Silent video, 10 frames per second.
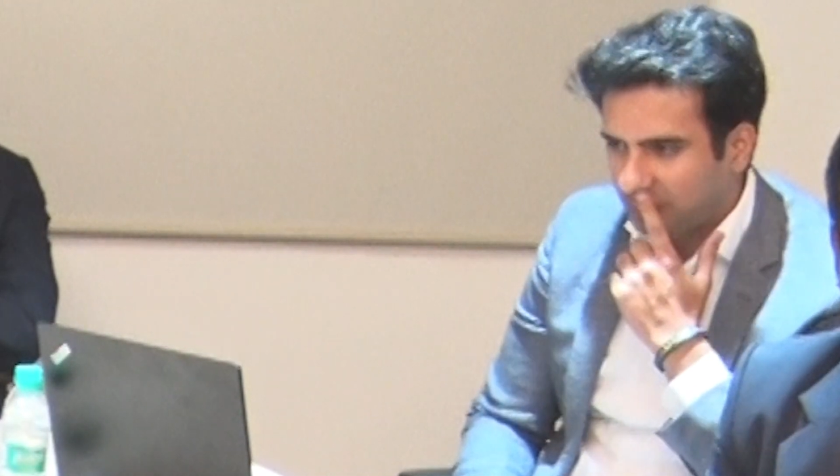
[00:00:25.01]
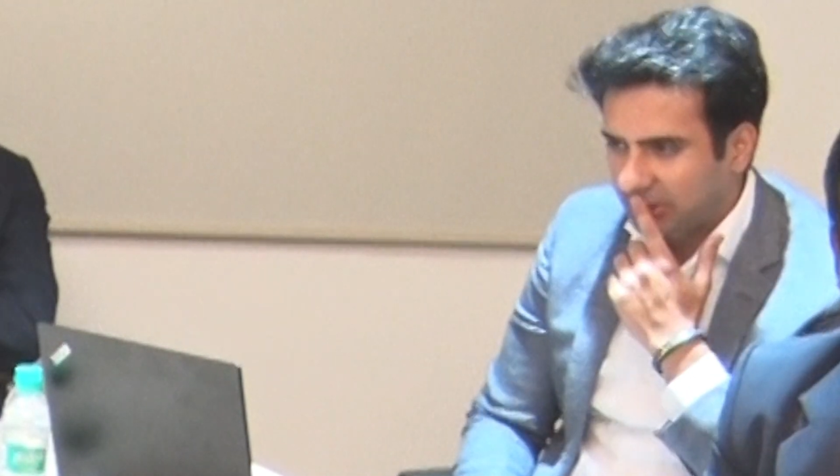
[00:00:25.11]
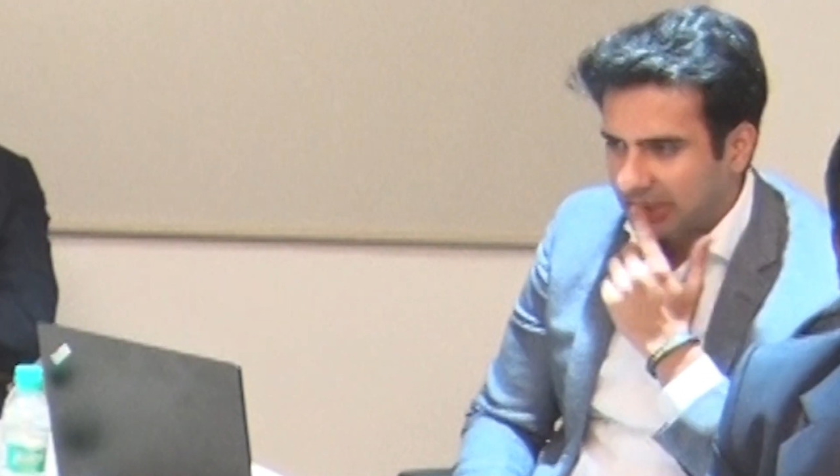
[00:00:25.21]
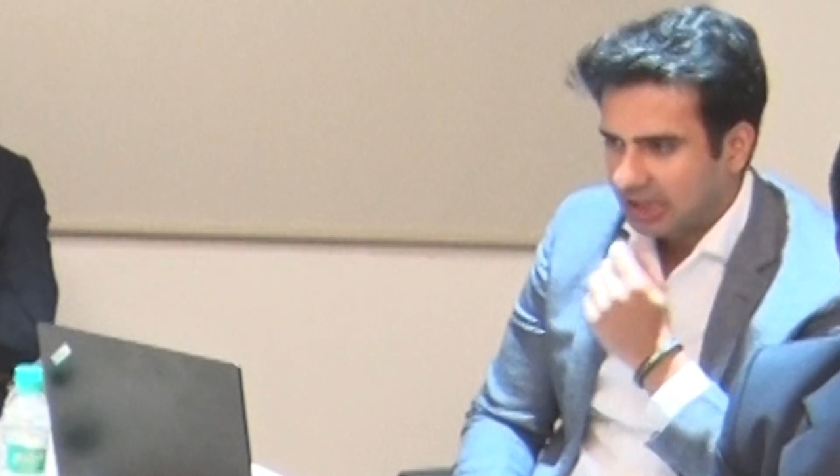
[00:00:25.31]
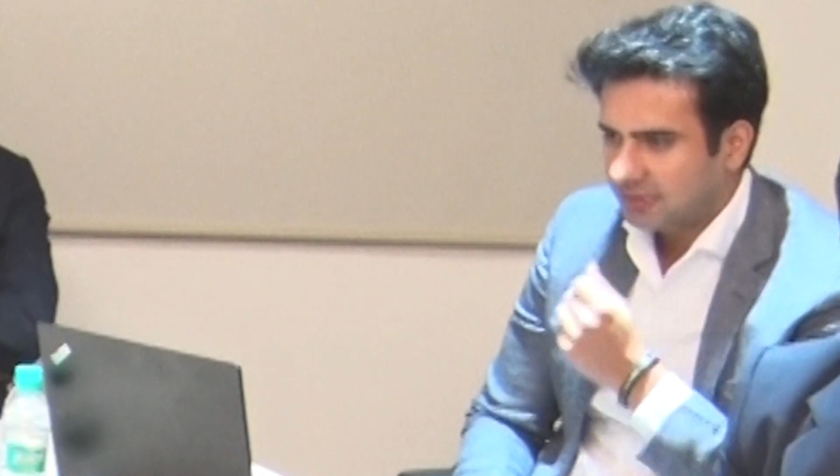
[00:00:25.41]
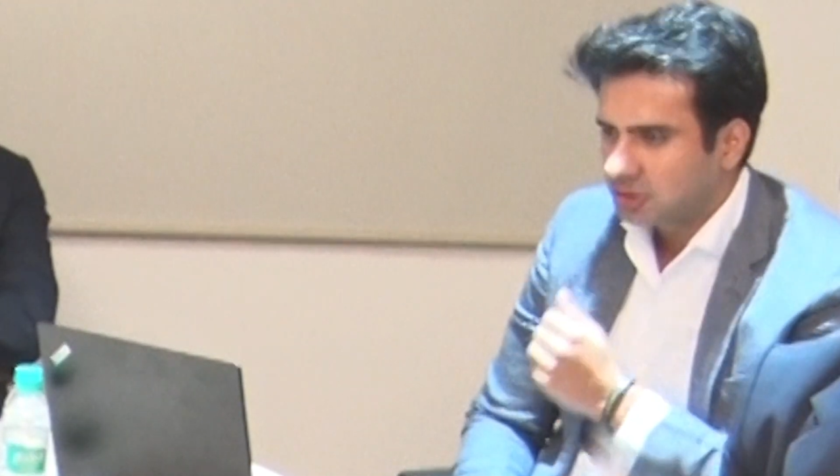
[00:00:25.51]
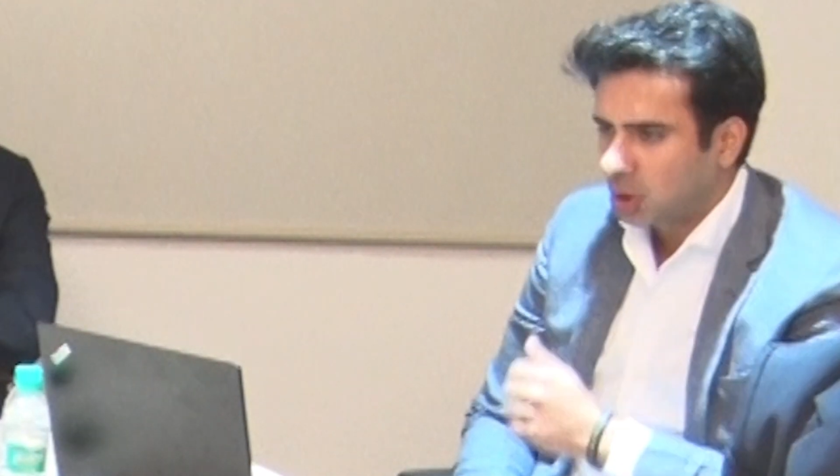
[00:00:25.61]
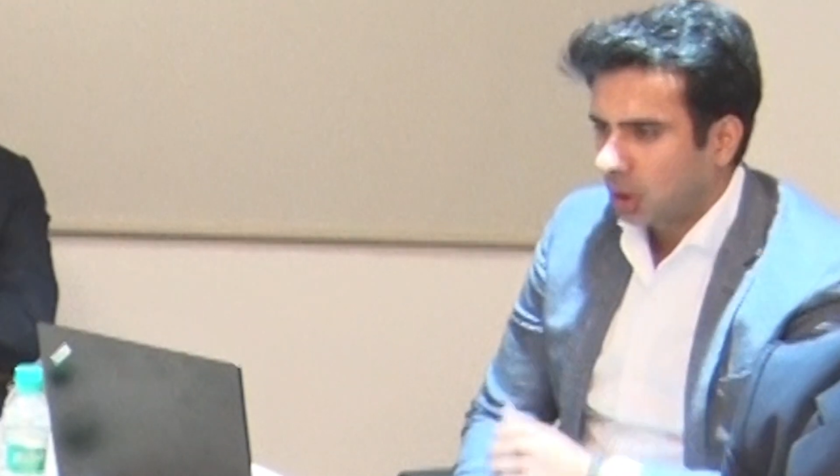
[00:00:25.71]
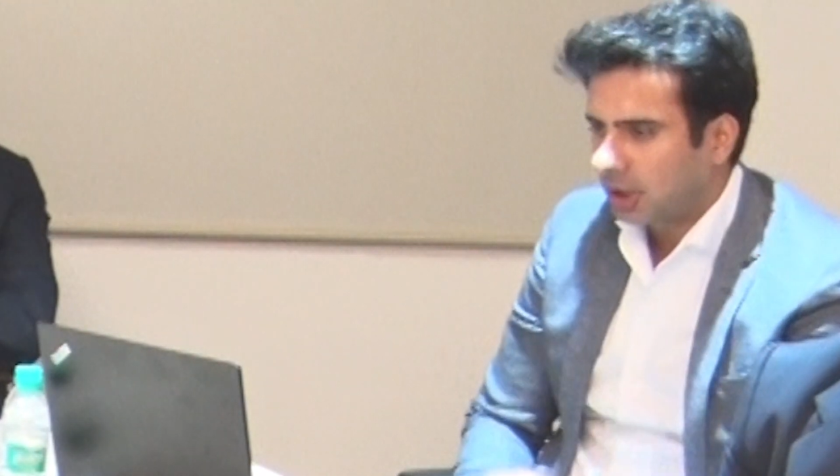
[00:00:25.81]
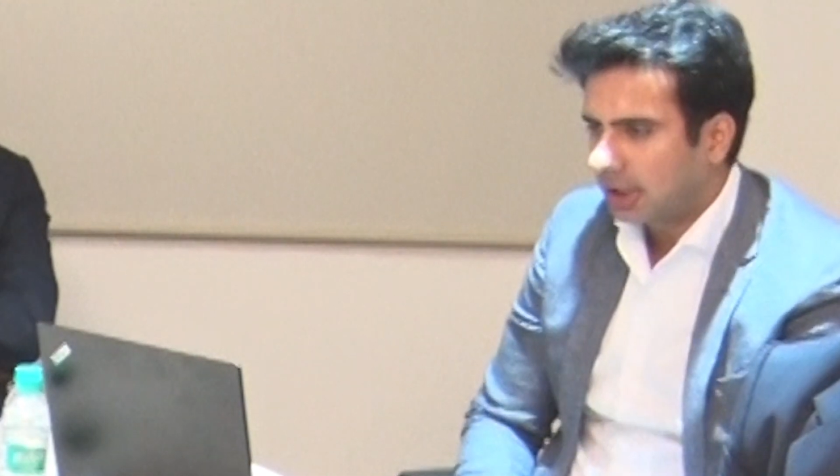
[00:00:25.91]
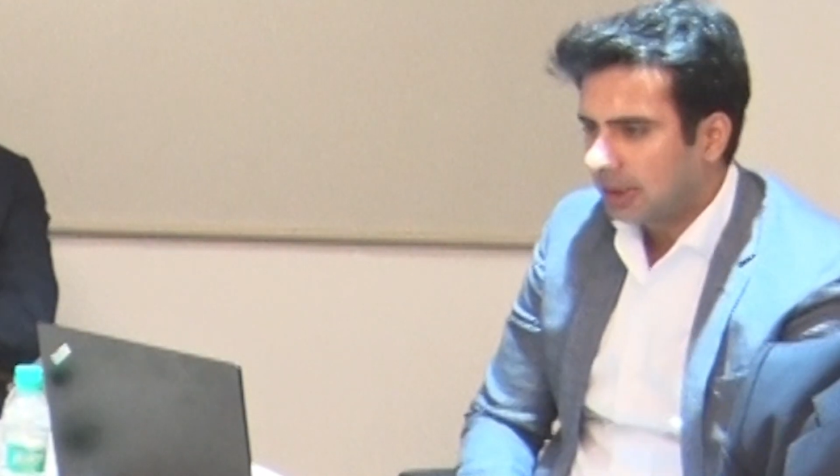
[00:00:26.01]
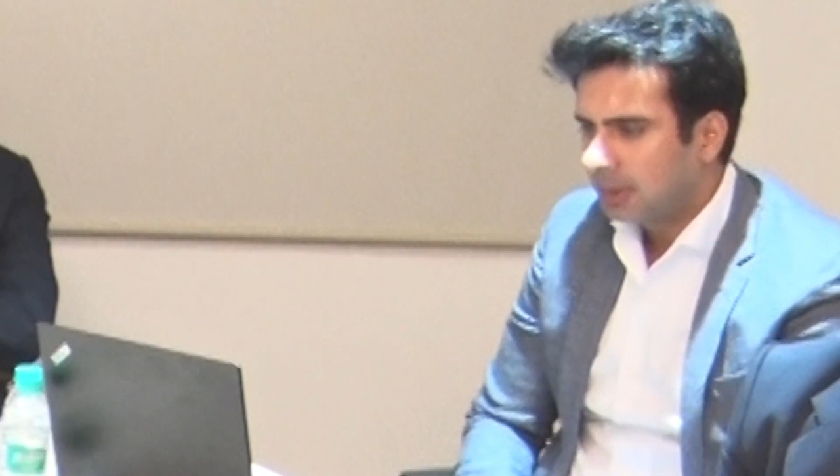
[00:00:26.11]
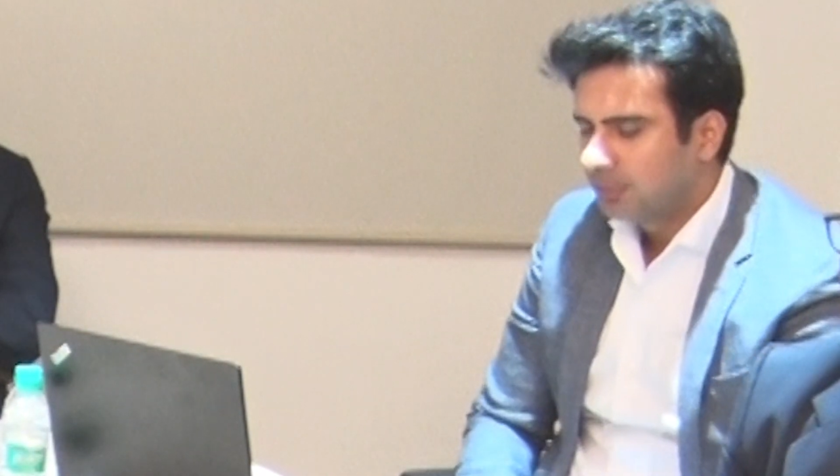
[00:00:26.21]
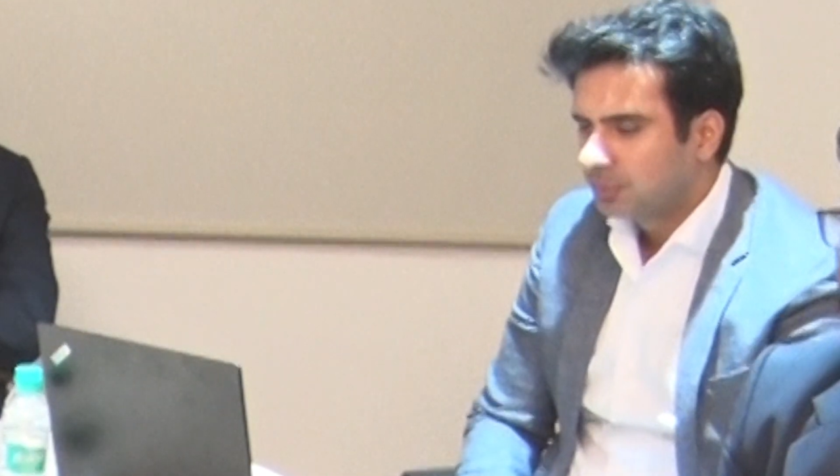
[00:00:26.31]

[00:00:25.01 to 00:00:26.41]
with LFC already.